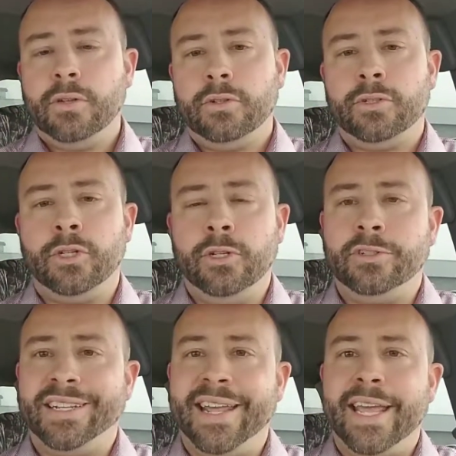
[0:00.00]
to you
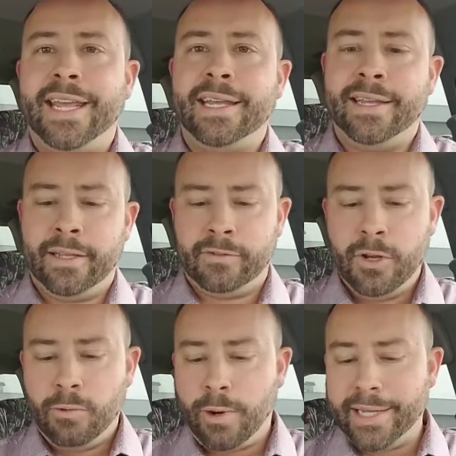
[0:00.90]
today, is
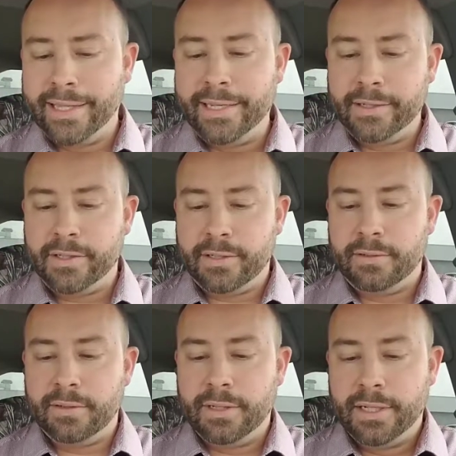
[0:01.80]
why these
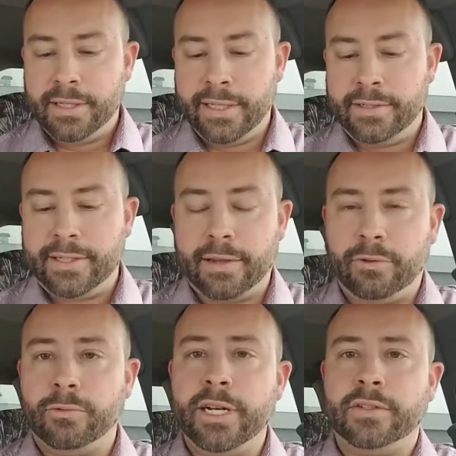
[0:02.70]

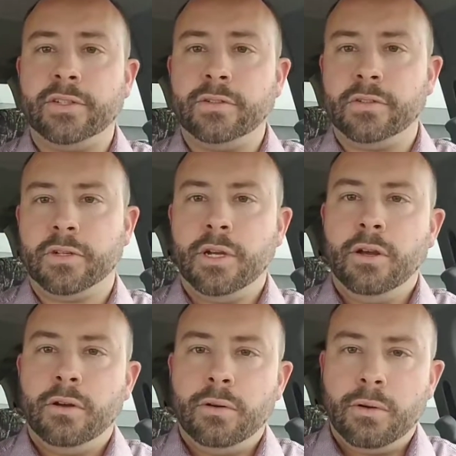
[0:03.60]
7 reasons,
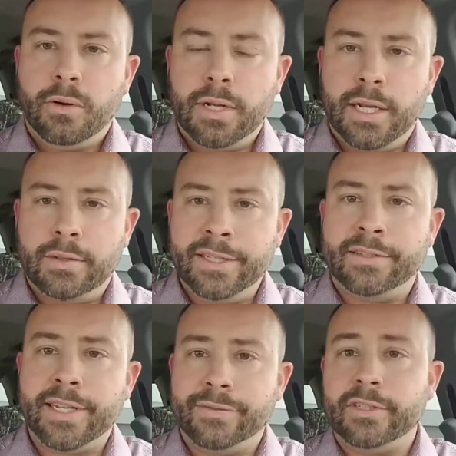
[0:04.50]
these
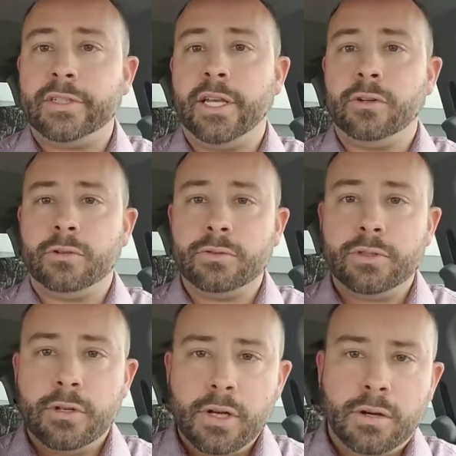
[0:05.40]
7 skills
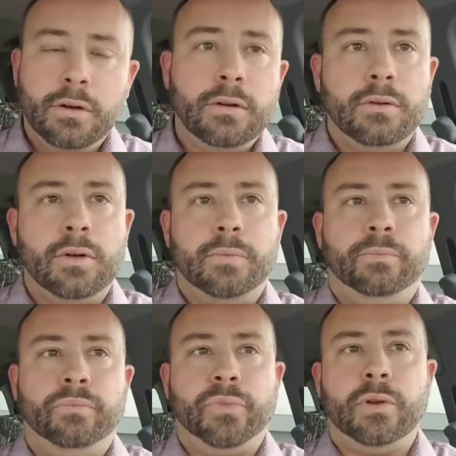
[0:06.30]

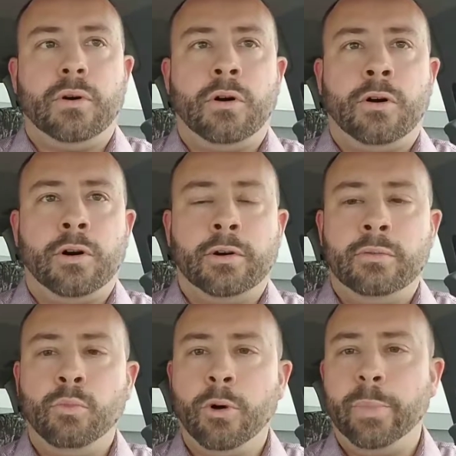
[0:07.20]
are
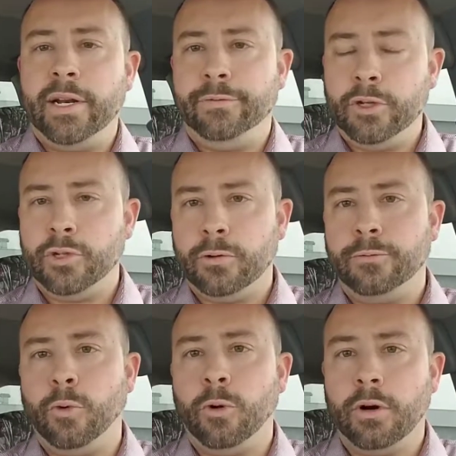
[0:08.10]
more beneficial
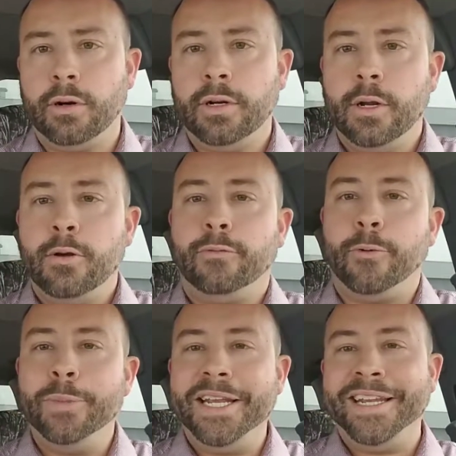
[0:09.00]
for
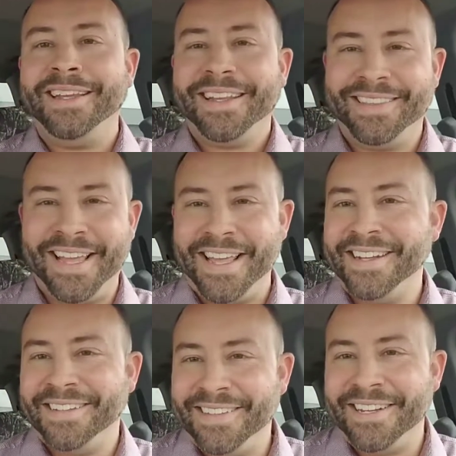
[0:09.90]
me
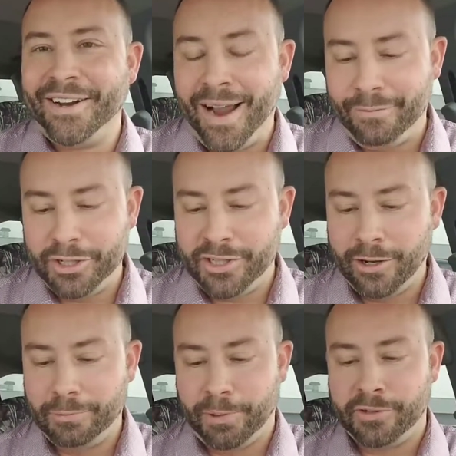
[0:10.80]
than your average
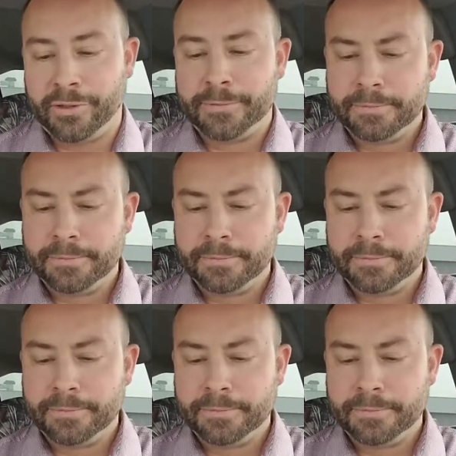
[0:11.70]
salesperson.